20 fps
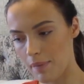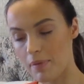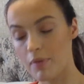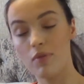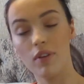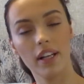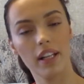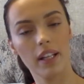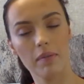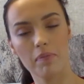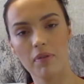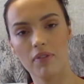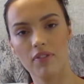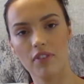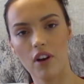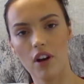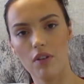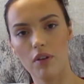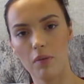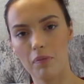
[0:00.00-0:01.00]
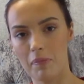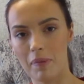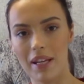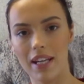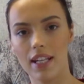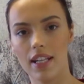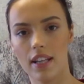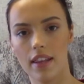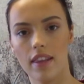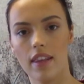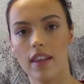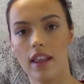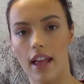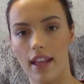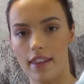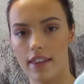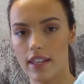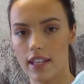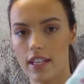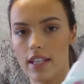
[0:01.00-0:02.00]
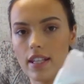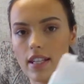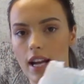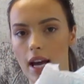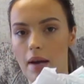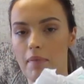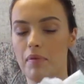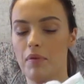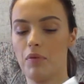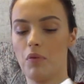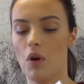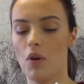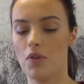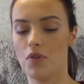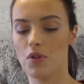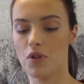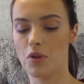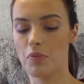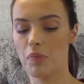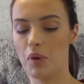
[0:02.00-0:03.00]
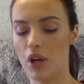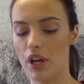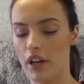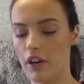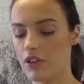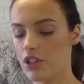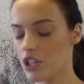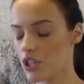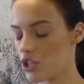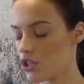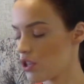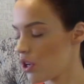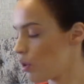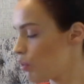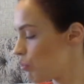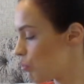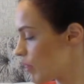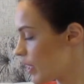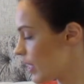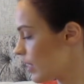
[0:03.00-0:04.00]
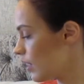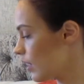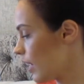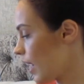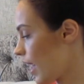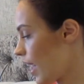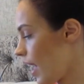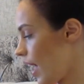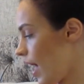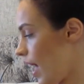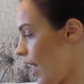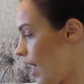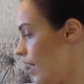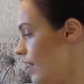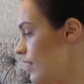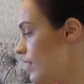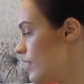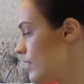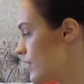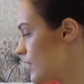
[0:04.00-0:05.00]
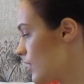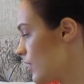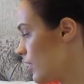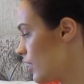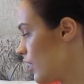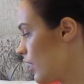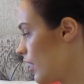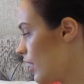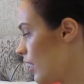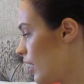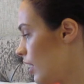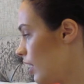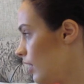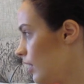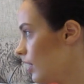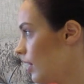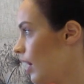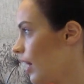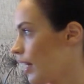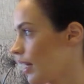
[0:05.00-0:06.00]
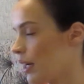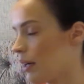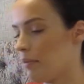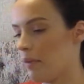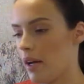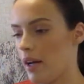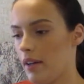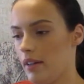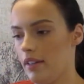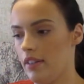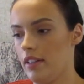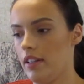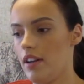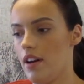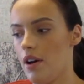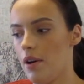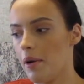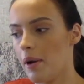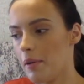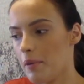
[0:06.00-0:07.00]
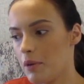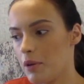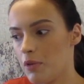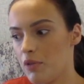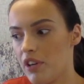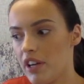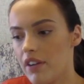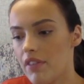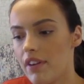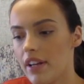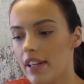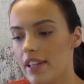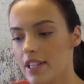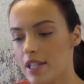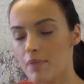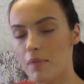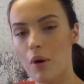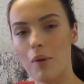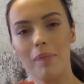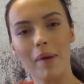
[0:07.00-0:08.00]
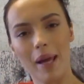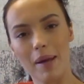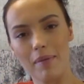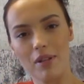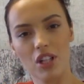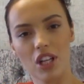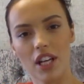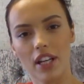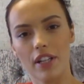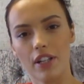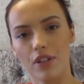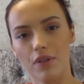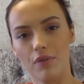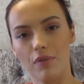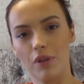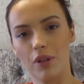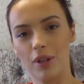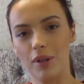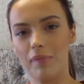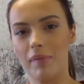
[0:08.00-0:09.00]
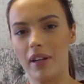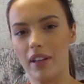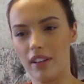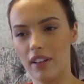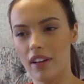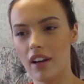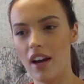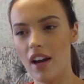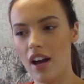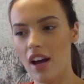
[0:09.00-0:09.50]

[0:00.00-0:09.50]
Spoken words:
really prefer being in like these type of ones. But if she's so wriggly and like, you know, you're in a really small baby changing room, and